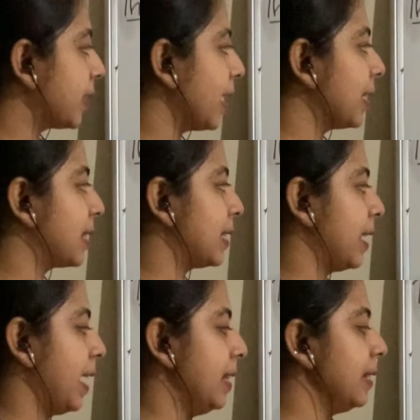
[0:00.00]
6
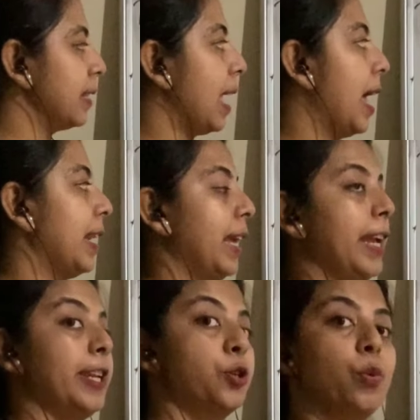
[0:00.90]
tens and
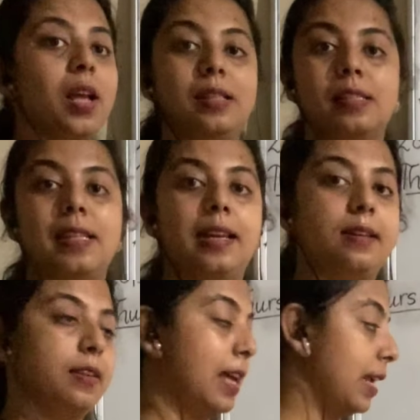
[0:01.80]
8 ones. That